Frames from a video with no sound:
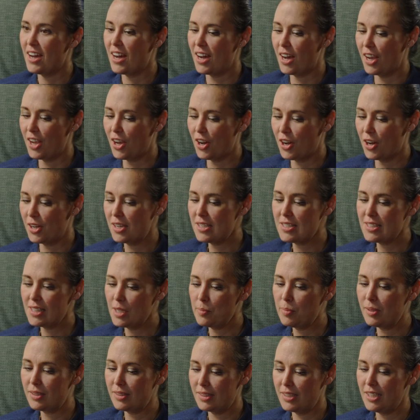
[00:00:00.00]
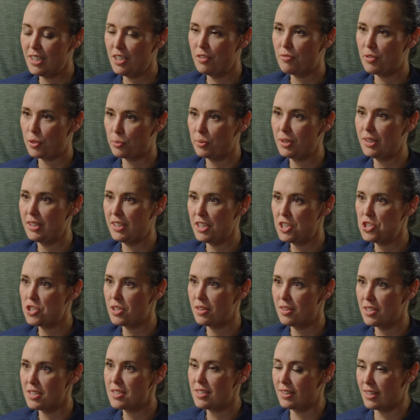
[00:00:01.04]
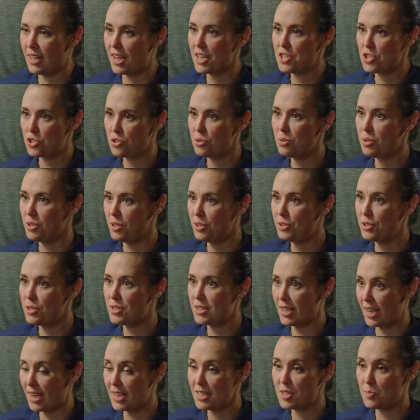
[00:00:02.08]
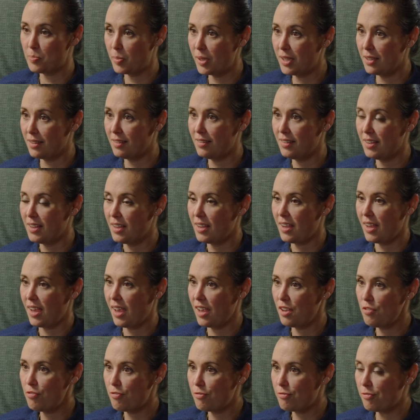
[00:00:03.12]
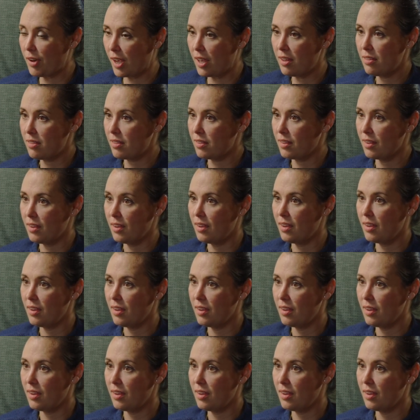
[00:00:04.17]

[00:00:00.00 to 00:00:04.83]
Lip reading: I honestly believe the religion this last 2 years has been a faith